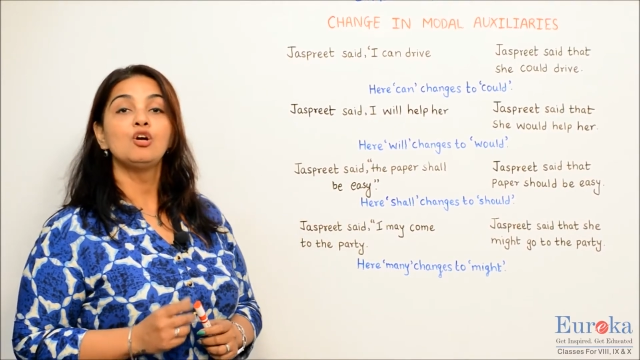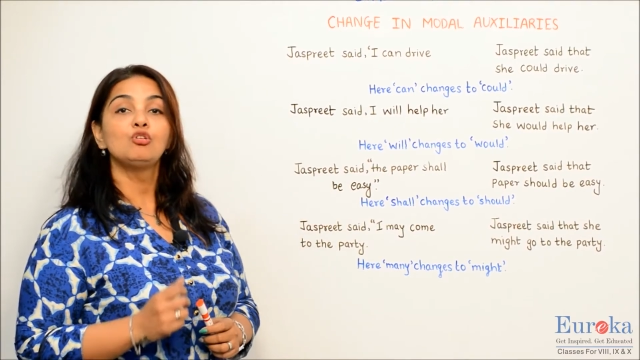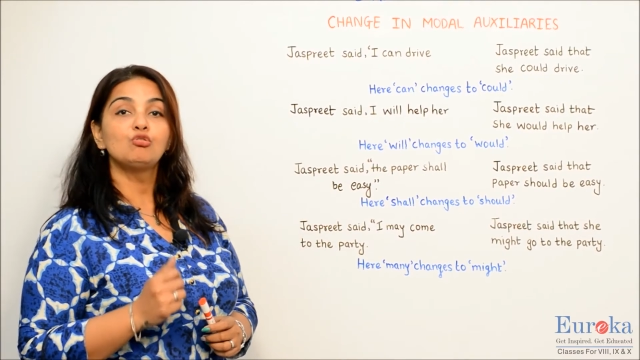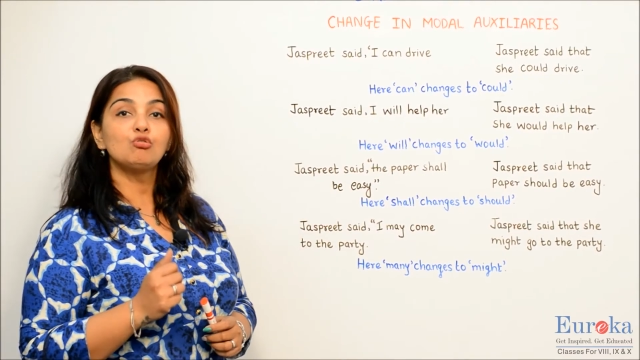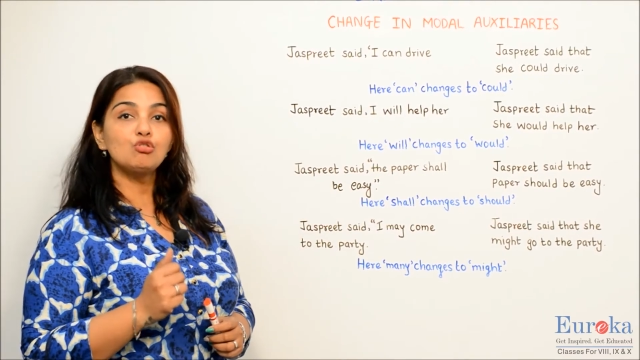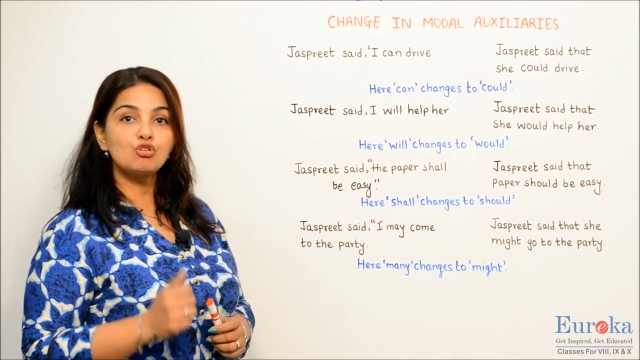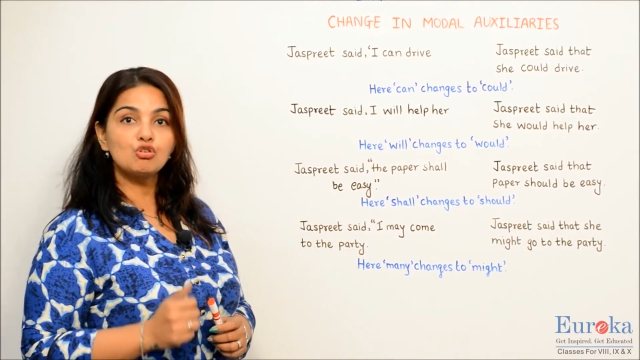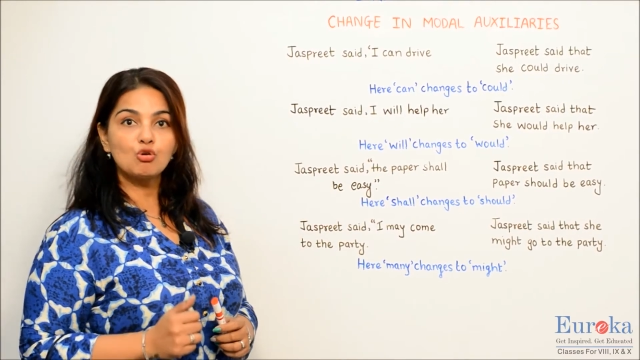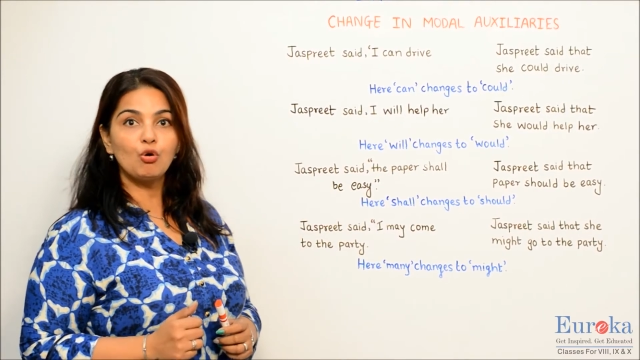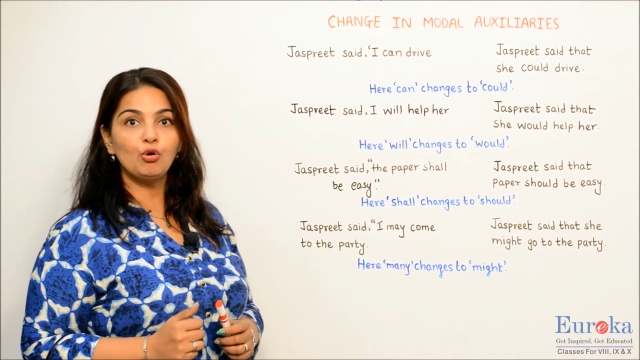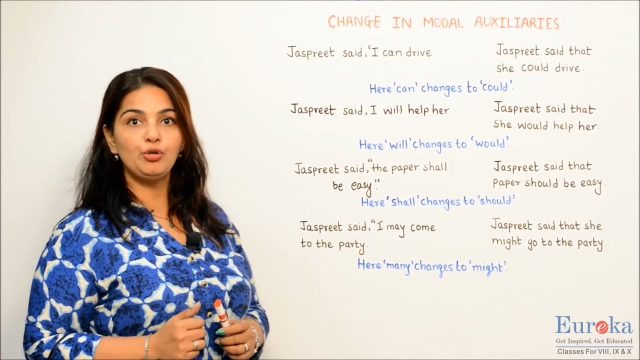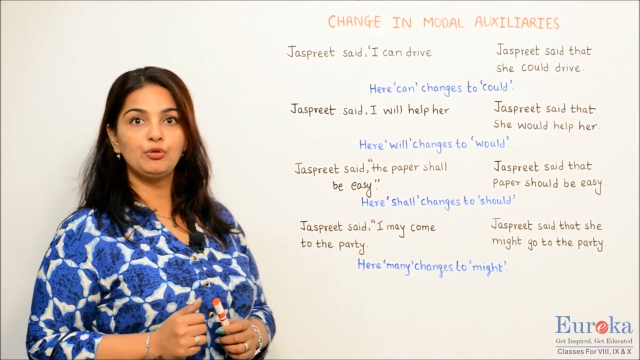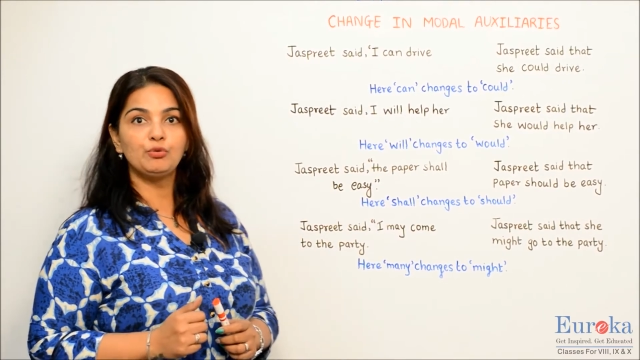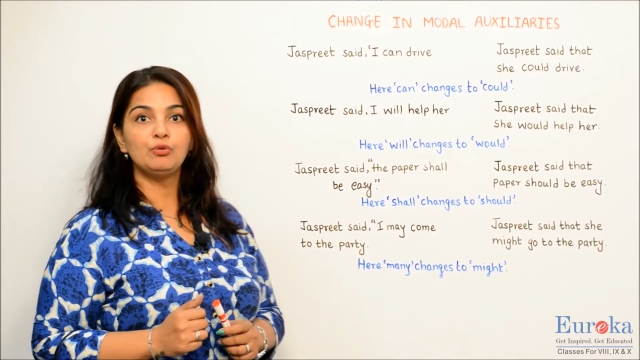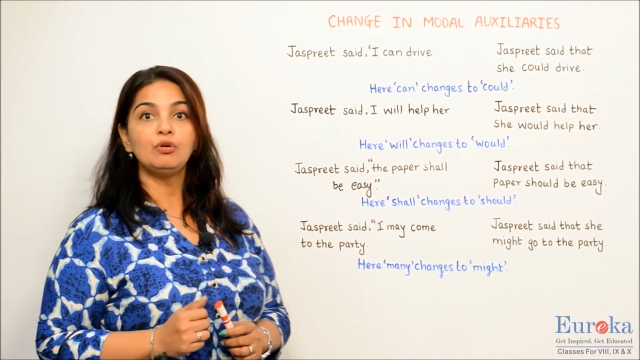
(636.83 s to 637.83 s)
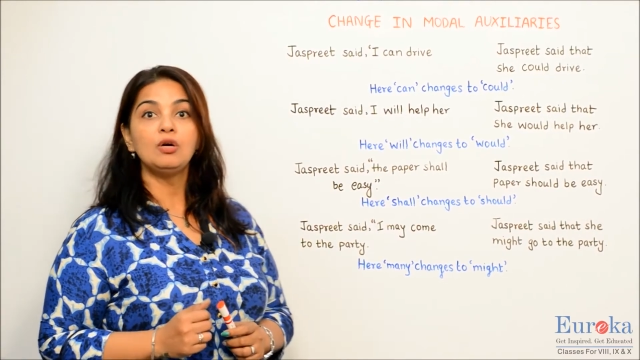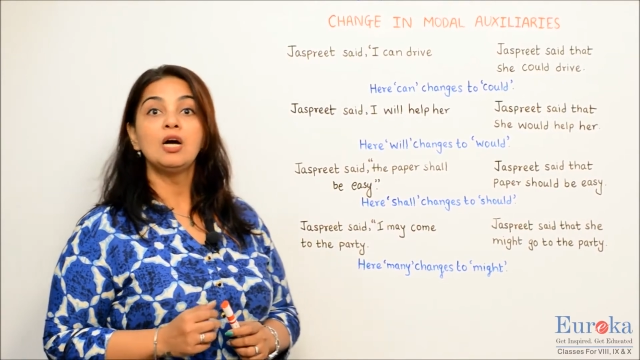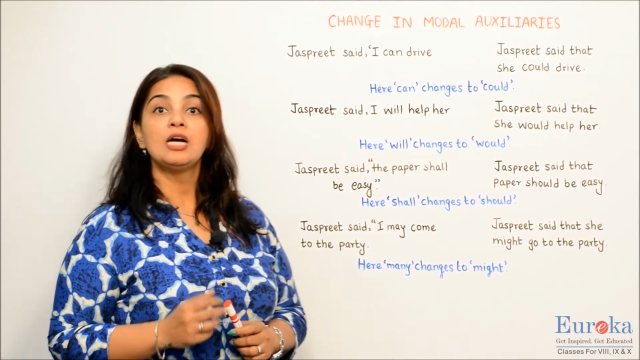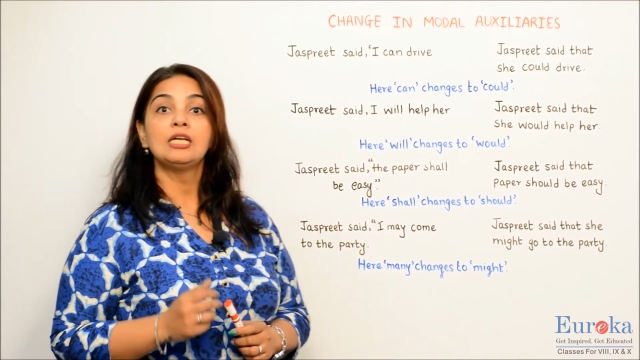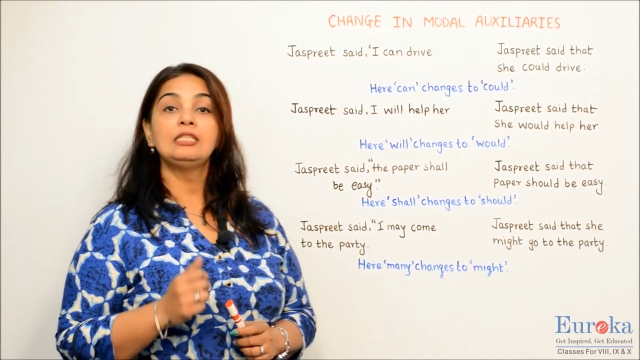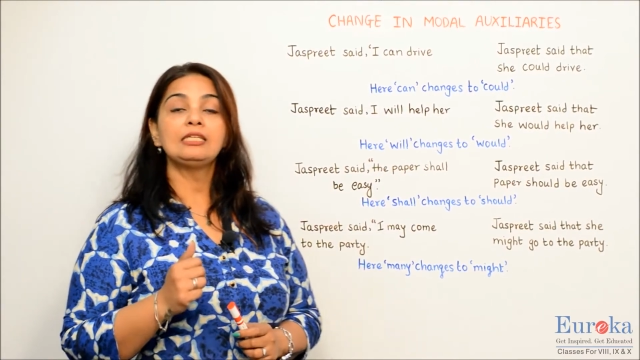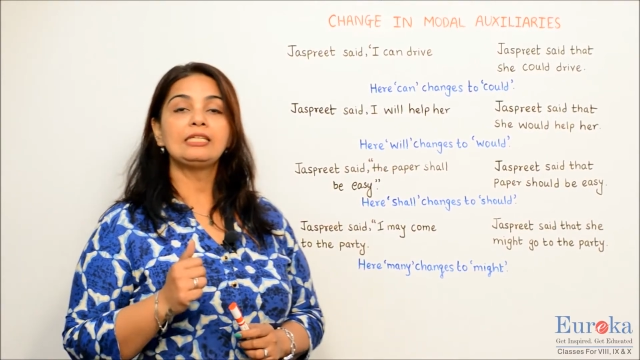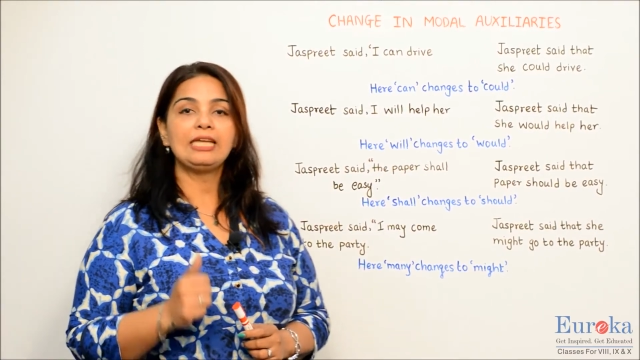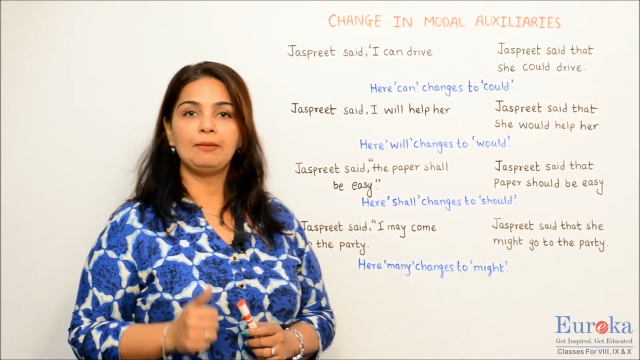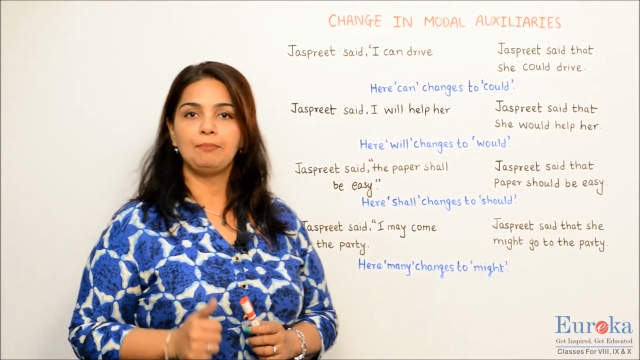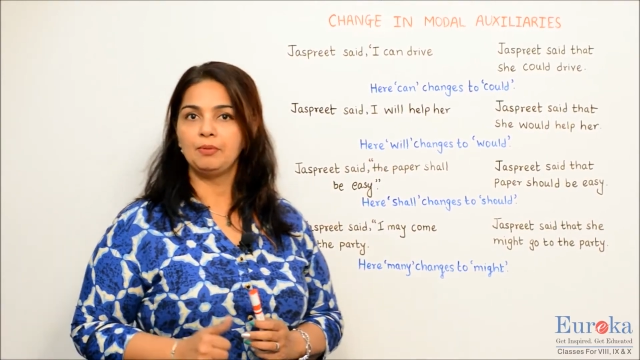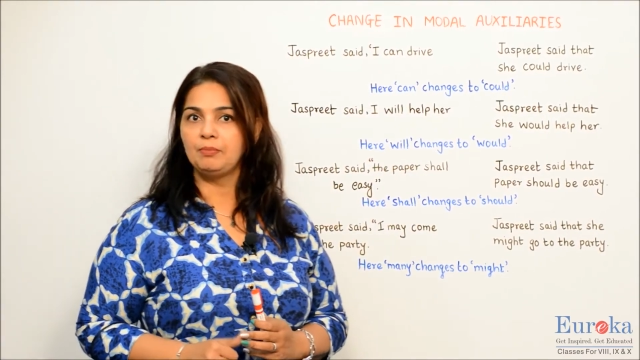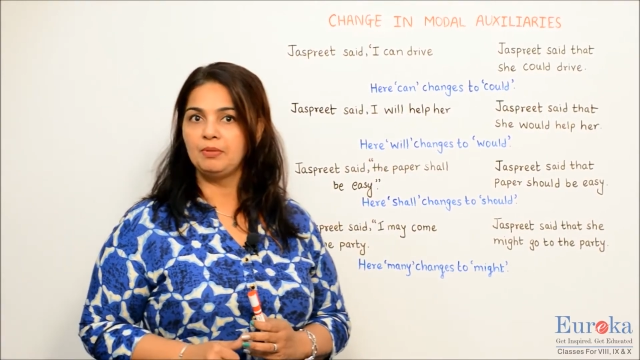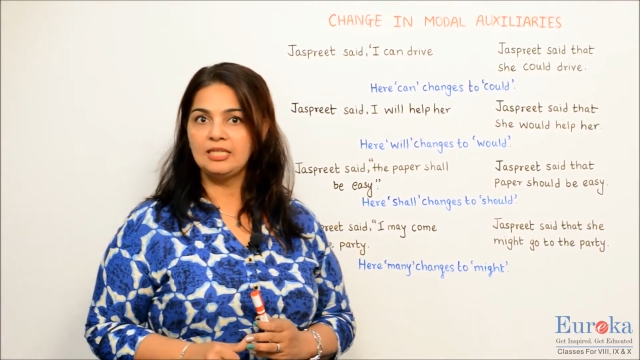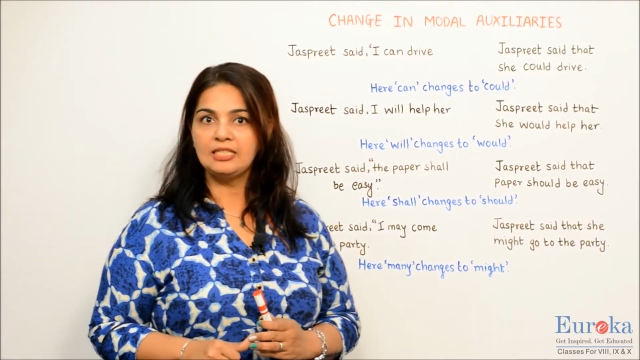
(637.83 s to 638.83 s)
to show you the
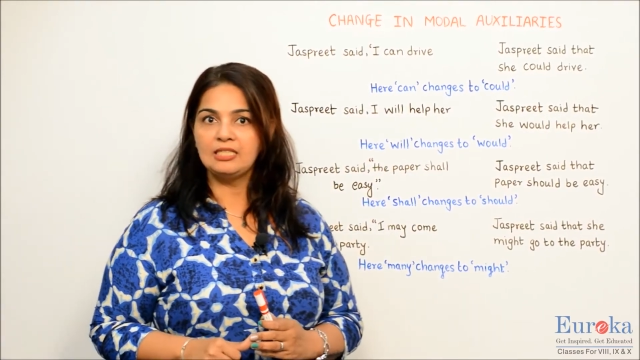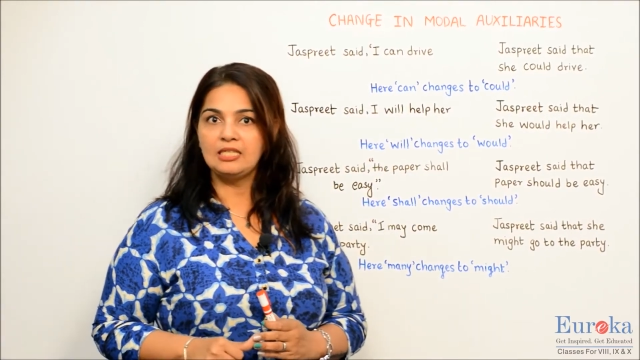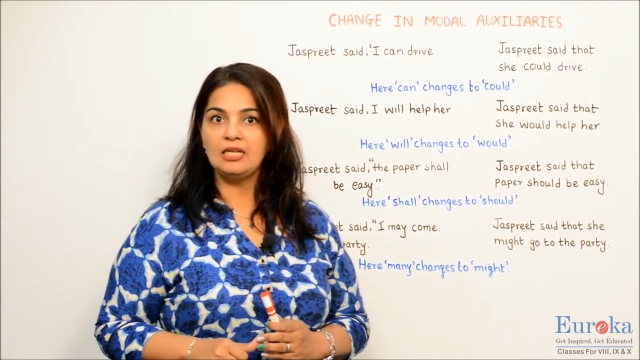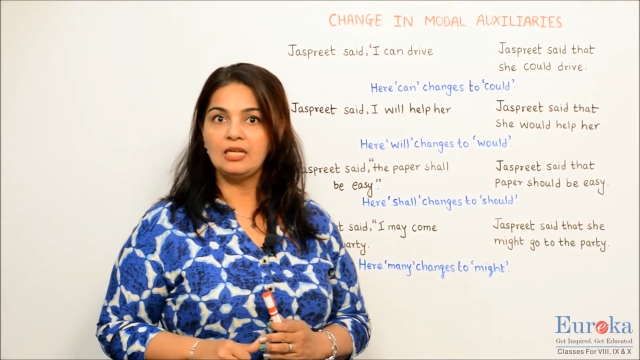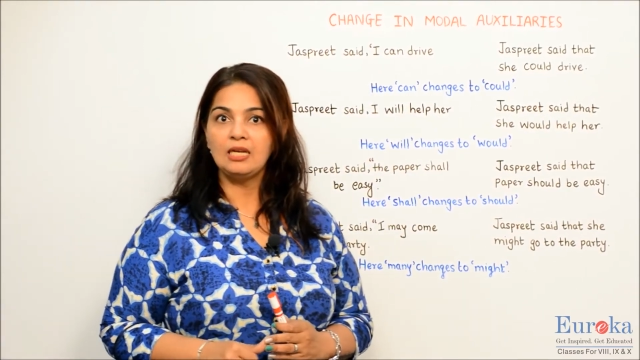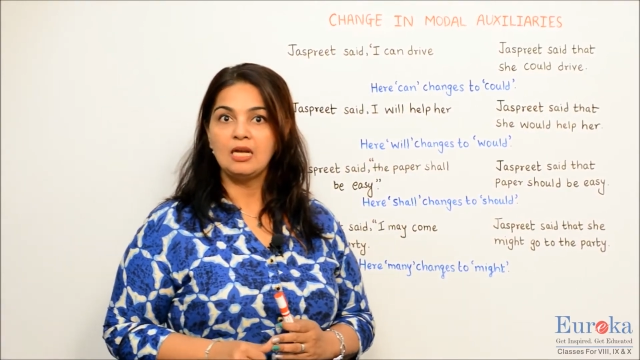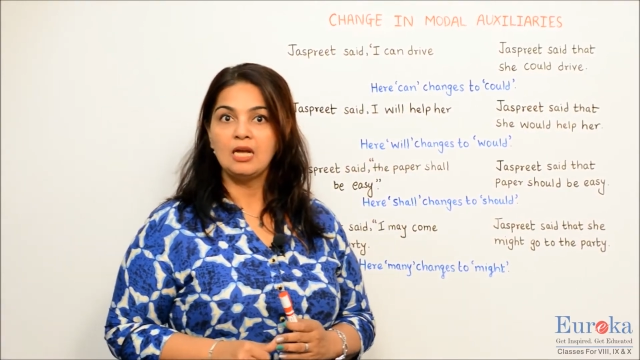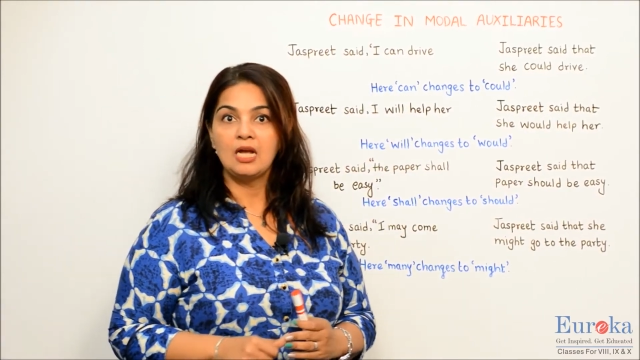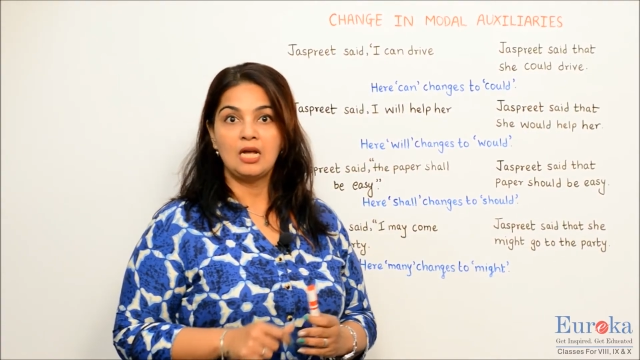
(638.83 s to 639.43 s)
capability,